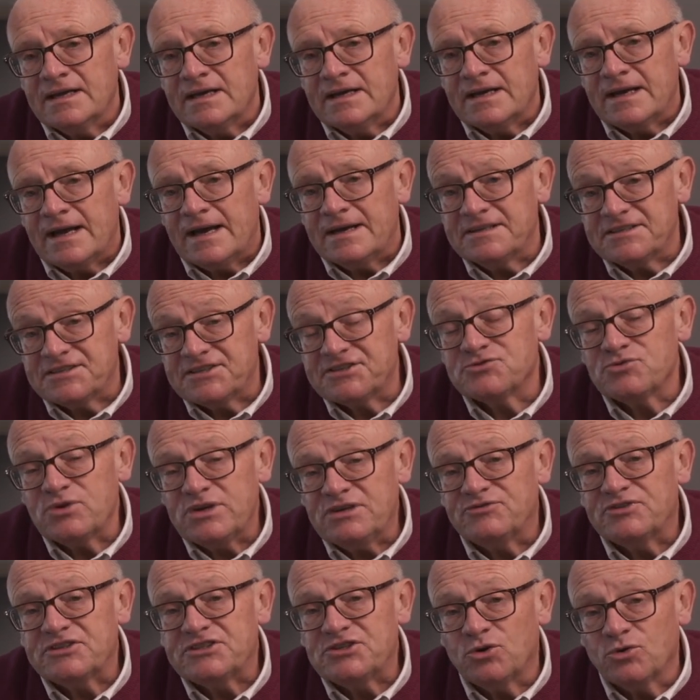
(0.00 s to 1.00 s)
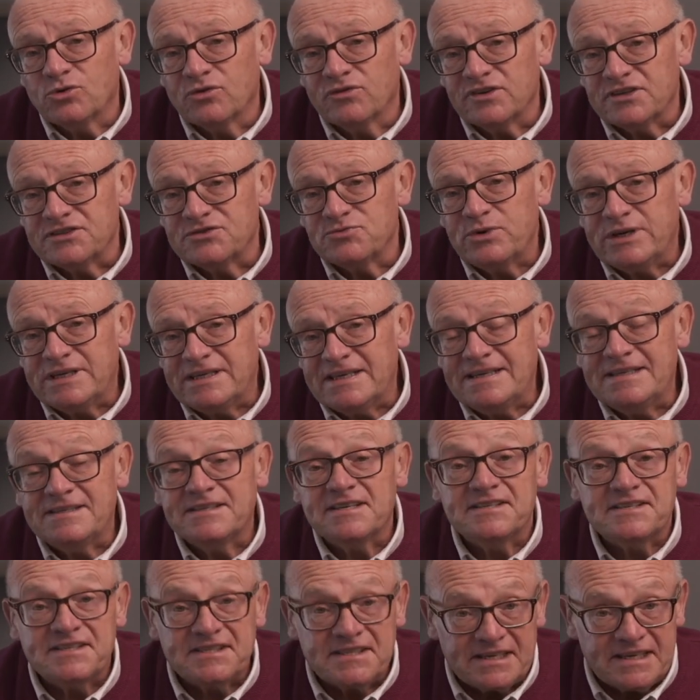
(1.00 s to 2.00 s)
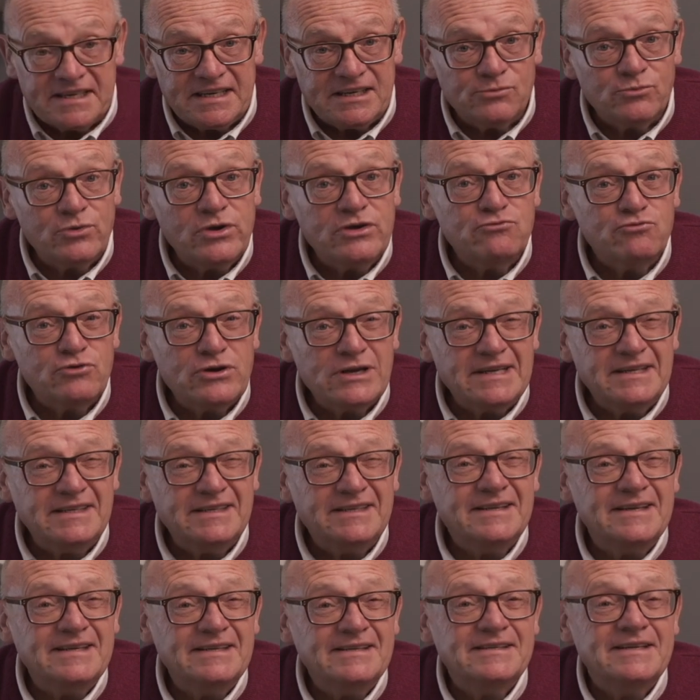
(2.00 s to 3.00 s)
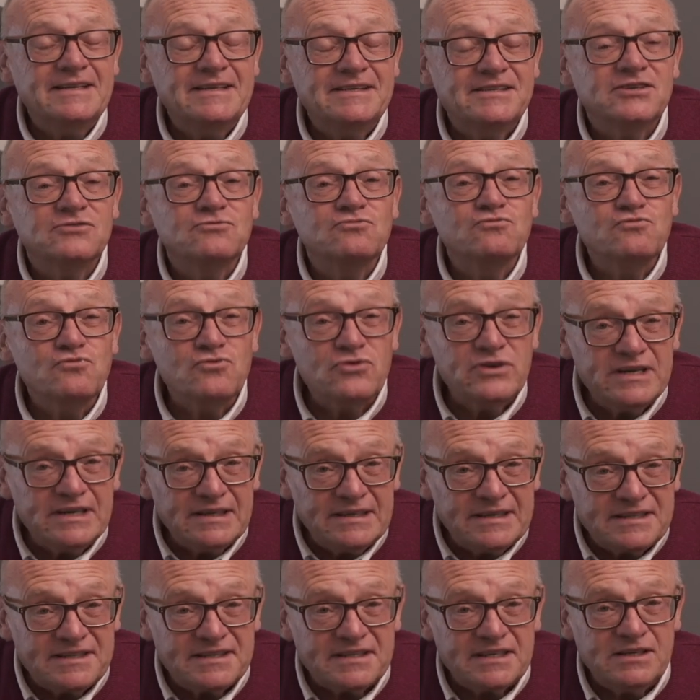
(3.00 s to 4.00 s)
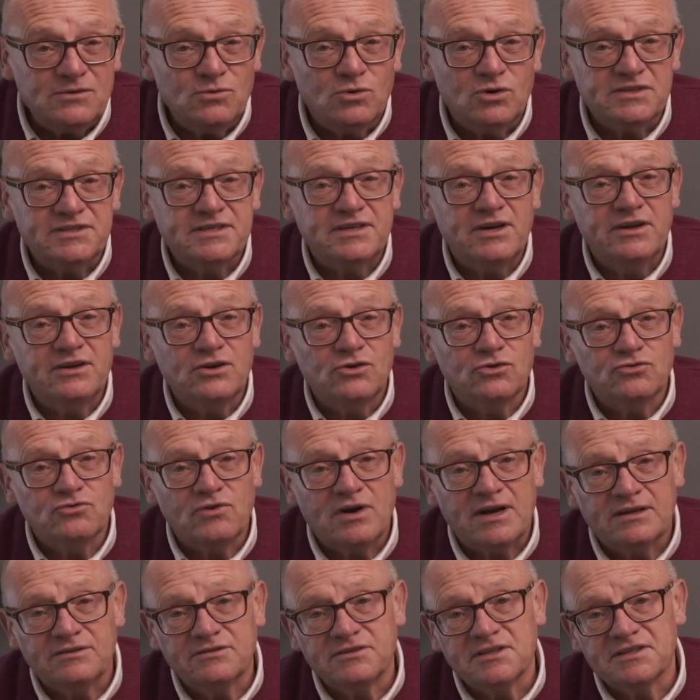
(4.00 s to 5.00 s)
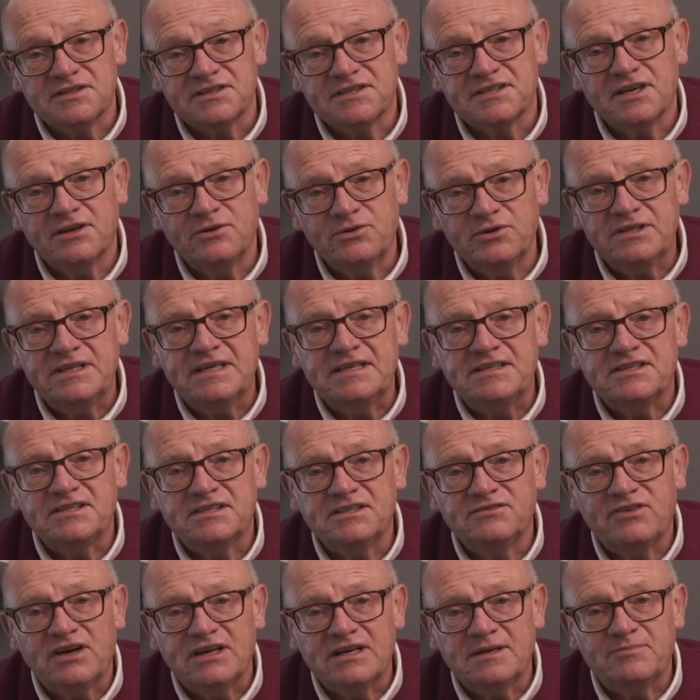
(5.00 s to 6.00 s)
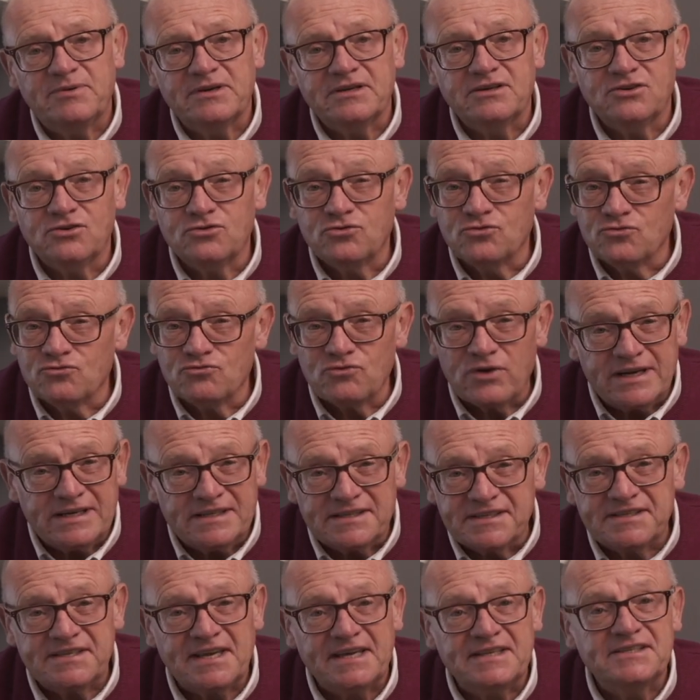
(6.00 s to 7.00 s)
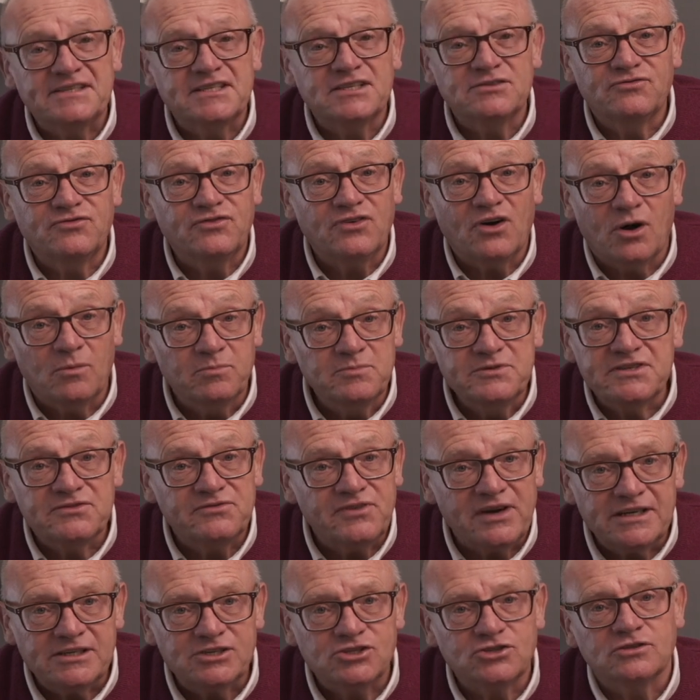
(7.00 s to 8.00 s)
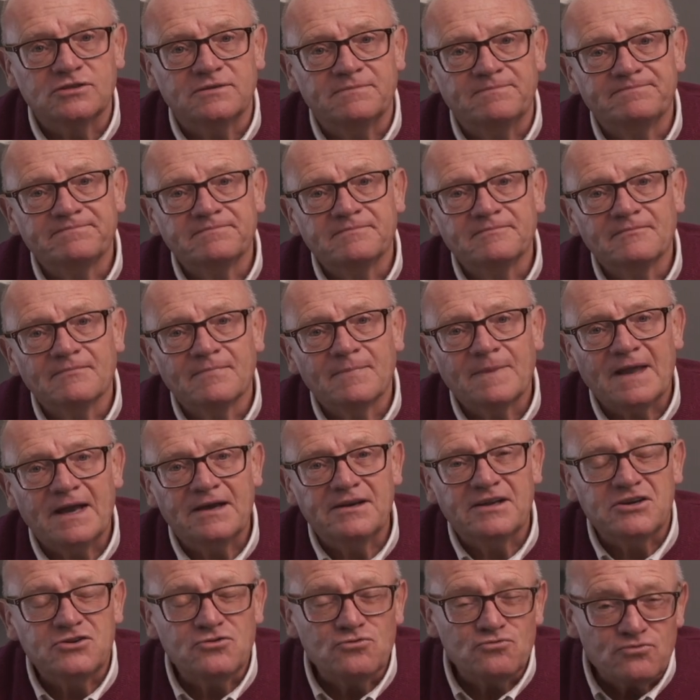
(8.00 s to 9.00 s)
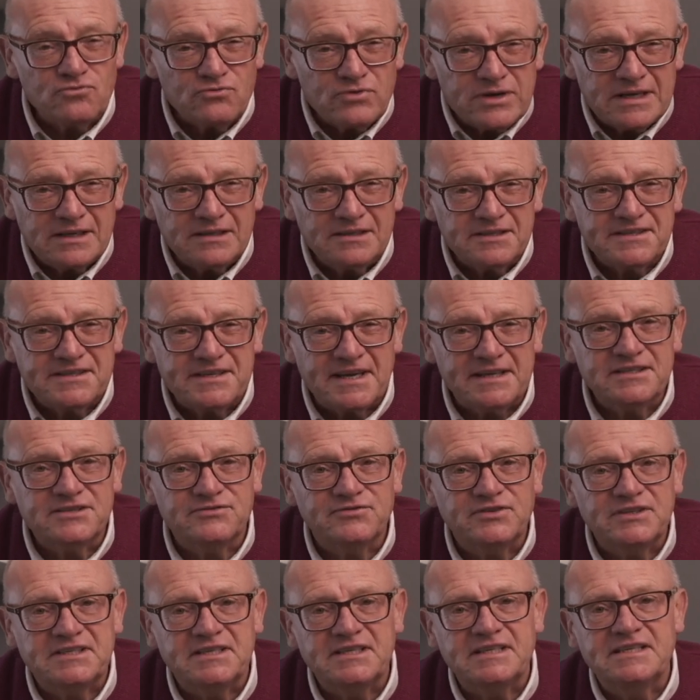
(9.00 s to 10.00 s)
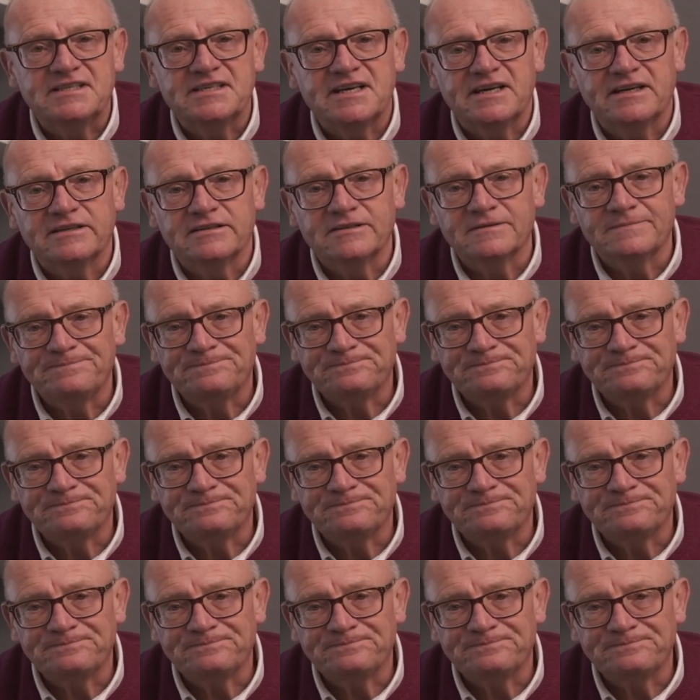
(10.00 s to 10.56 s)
And as street photographers, we need to see, we really need to really see what's going on around us. So we need to develop a great sense of observation and a real sense for detail.